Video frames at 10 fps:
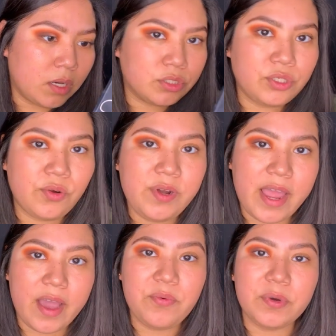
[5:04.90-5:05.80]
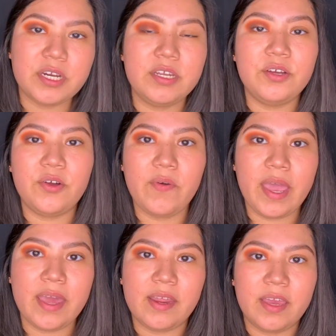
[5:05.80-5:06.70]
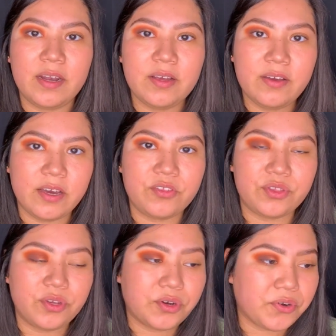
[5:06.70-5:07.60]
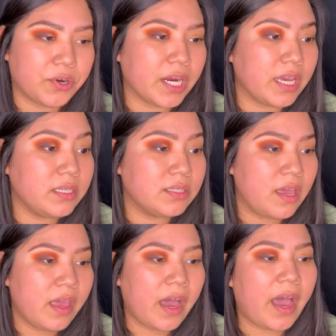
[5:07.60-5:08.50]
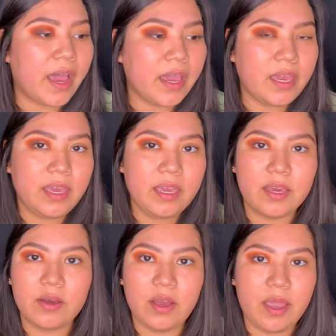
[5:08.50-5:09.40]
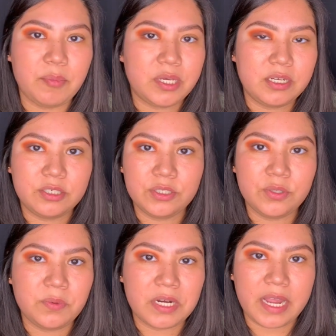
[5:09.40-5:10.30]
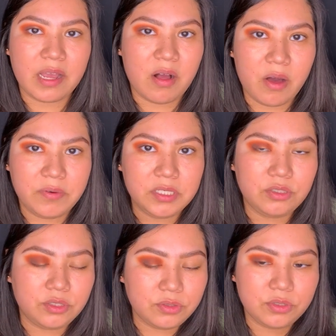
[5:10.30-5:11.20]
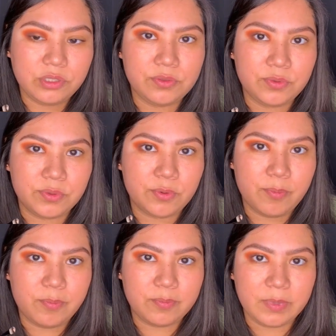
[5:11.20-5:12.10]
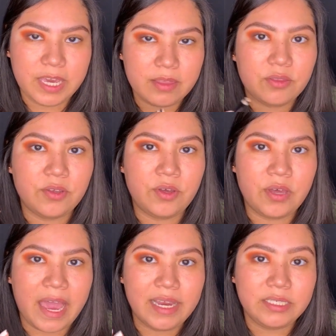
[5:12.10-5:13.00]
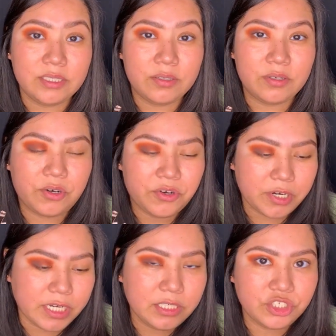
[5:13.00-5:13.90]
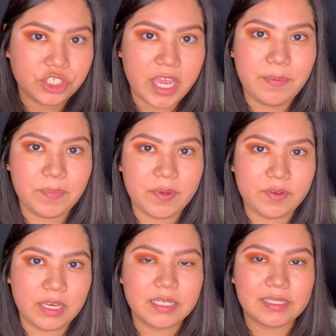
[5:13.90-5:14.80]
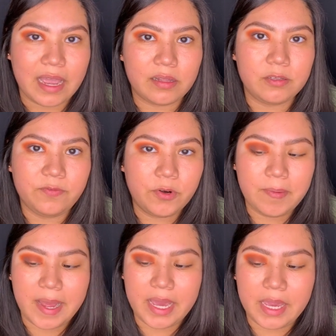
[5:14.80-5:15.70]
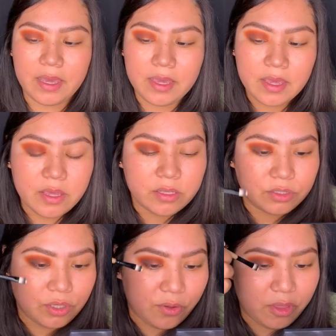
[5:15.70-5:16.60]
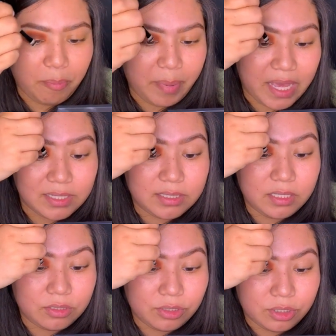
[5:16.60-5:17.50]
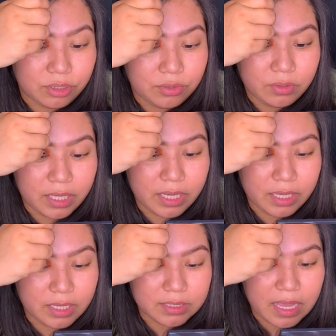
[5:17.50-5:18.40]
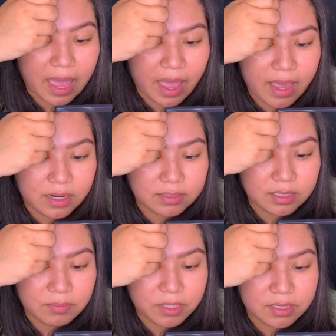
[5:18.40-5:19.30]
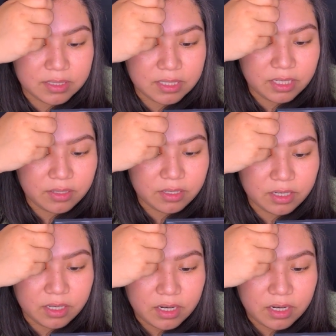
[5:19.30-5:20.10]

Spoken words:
So now we're gonna go ahead and cut the crease. I am gonna do what I always do to get the ideal crease shape exactly for my eye. So the best thing to do is add some concealer